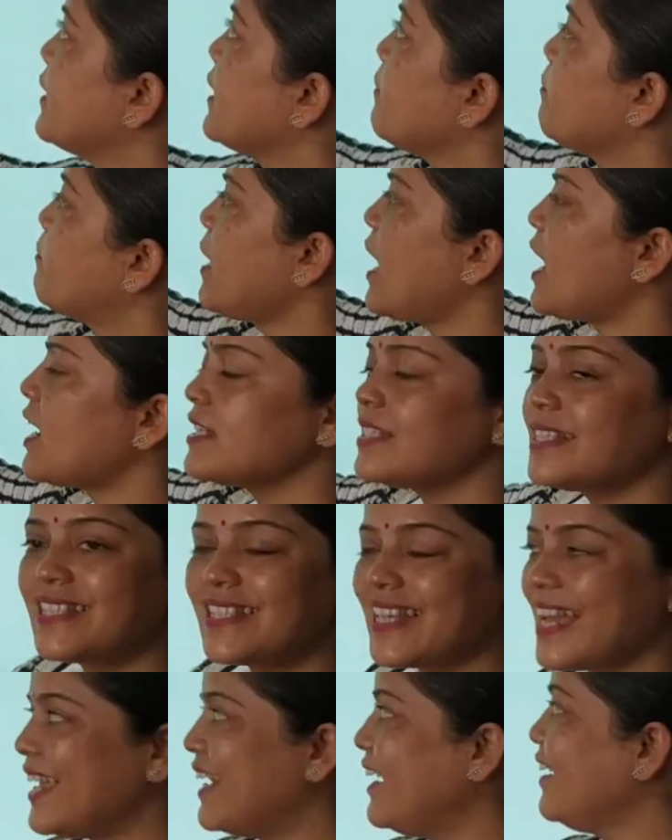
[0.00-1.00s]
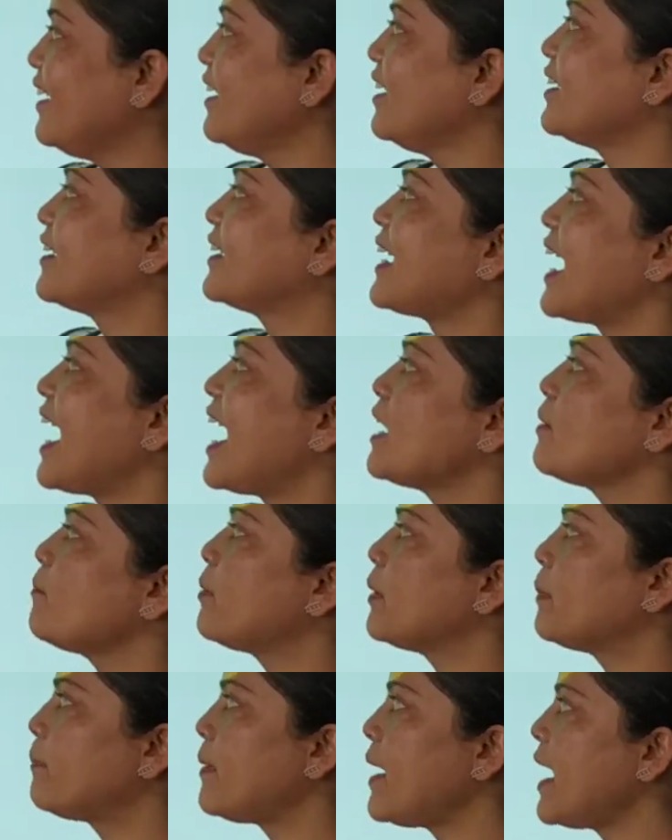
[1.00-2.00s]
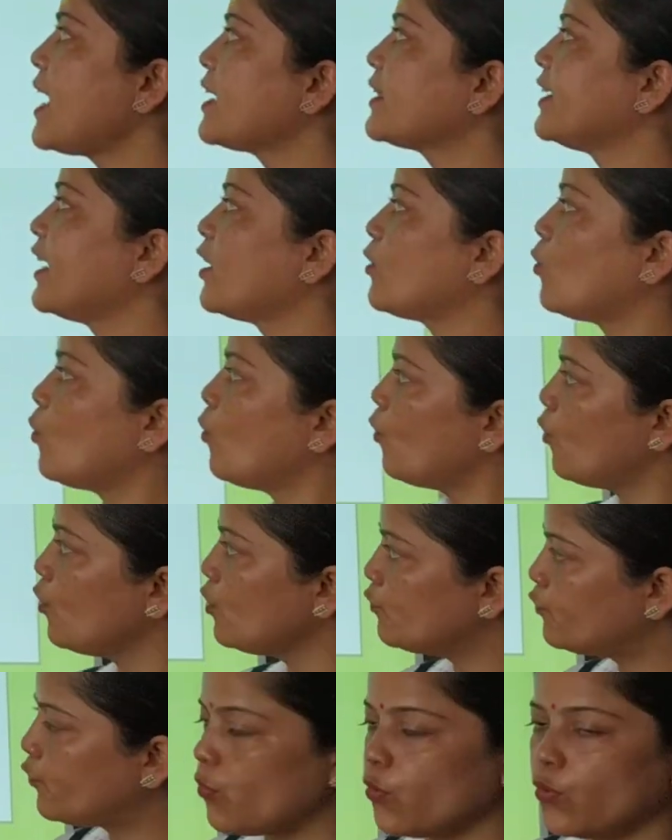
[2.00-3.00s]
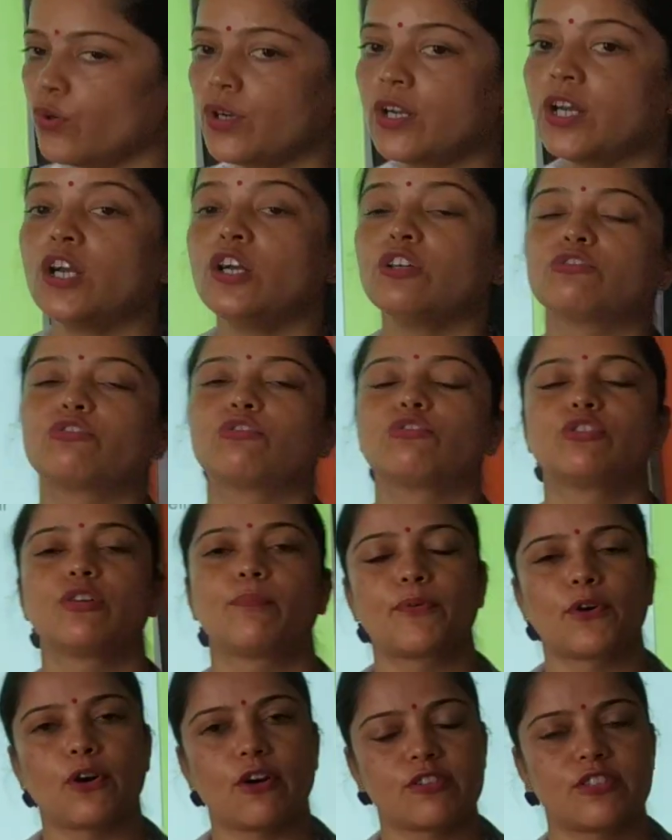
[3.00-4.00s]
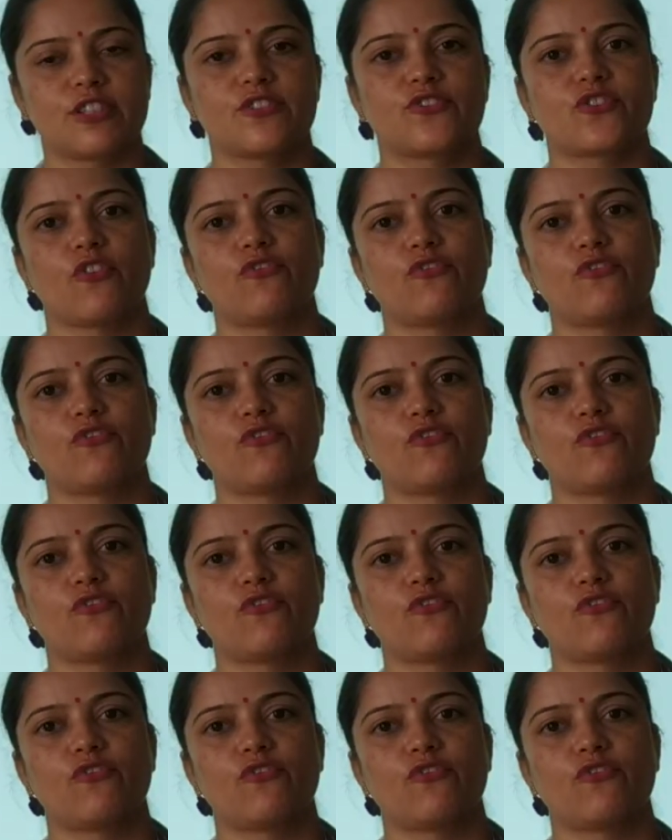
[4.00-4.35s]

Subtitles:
Plant cell can prepare their own food through the process of